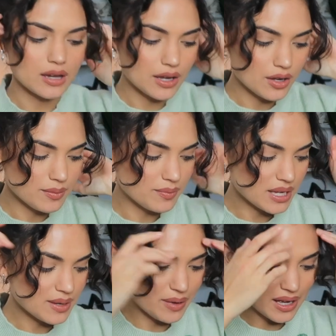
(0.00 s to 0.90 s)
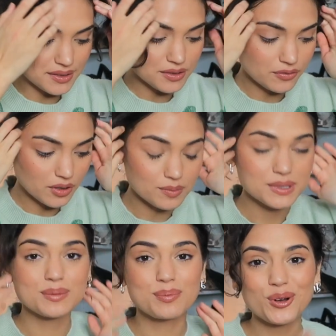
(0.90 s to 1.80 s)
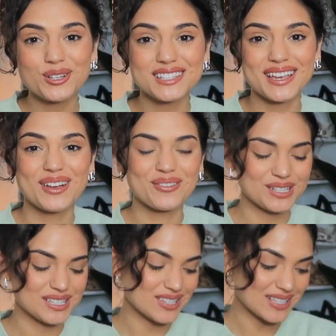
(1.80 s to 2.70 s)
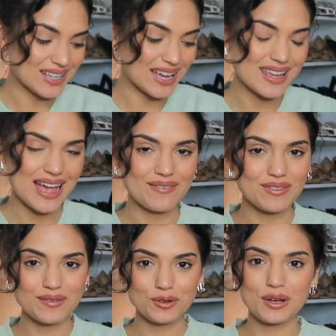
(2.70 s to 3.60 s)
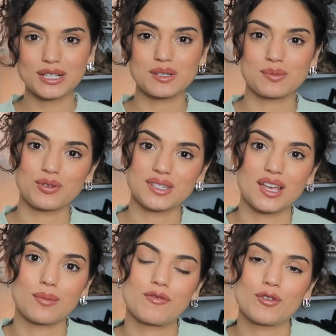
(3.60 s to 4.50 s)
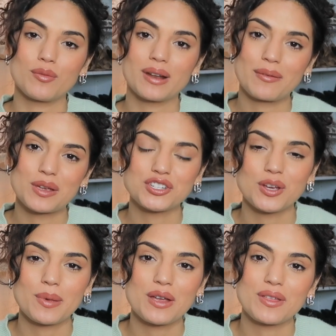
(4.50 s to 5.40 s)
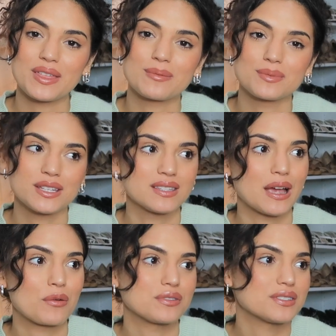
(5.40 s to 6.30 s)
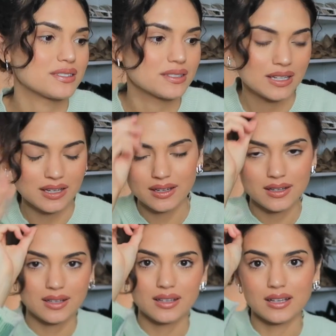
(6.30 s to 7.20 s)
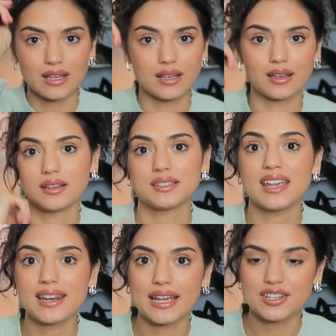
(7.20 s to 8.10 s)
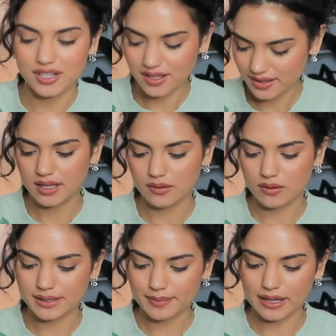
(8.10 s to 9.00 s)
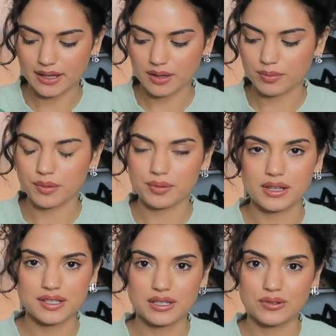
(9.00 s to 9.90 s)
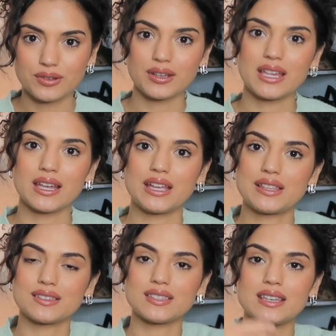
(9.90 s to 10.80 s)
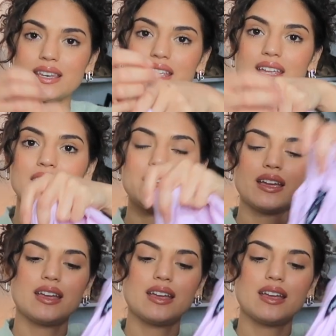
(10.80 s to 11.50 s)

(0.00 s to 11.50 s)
I got a big parcel from Sports Girl, which is exciting. I've never worked with Sports Girl before, but I've been shopping with them since I was a teenager. It's always been like a popular store here in Sydney,